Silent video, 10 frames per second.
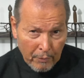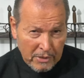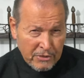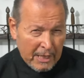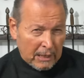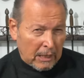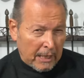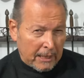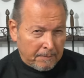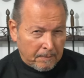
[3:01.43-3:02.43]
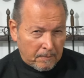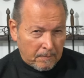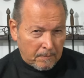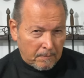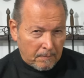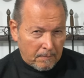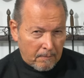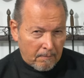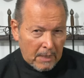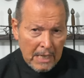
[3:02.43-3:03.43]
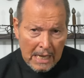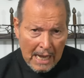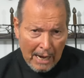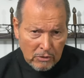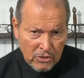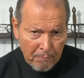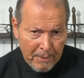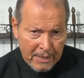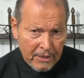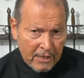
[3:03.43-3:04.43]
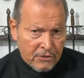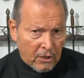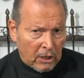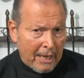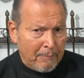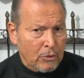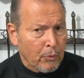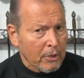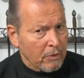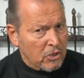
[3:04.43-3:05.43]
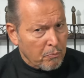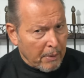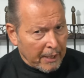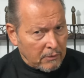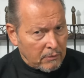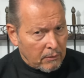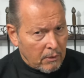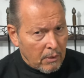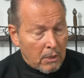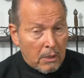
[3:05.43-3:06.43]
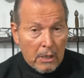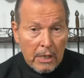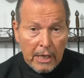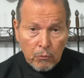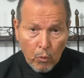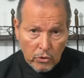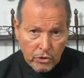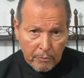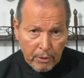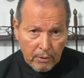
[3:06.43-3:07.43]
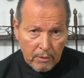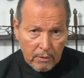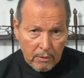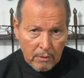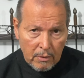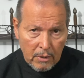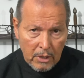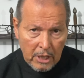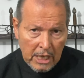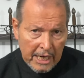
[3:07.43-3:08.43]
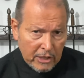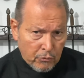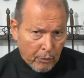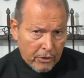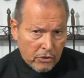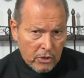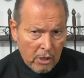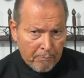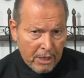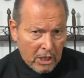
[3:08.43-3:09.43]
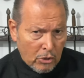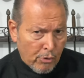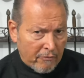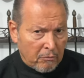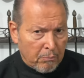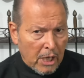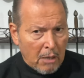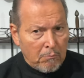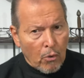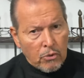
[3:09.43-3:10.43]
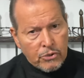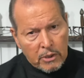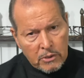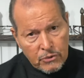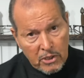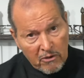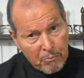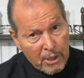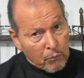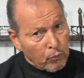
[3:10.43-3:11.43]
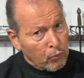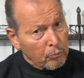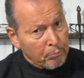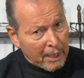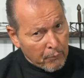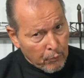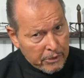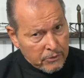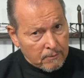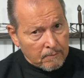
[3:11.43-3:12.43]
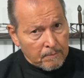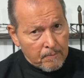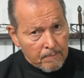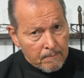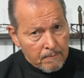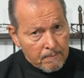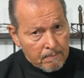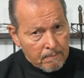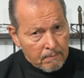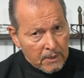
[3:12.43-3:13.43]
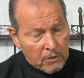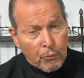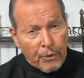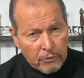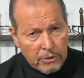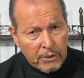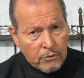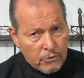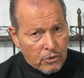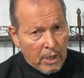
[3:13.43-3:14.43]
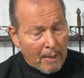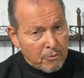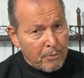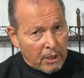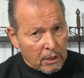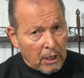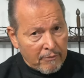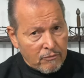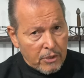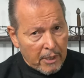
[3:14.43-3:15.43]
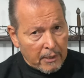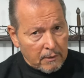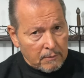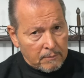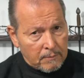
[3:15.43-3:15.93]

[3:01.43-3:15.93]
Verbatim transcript: is that line? I would submit that it's the line between respect and worship. It's where you start being driven by emotion instead of being ruled by reason. It's where your teacher stops being a life jacket,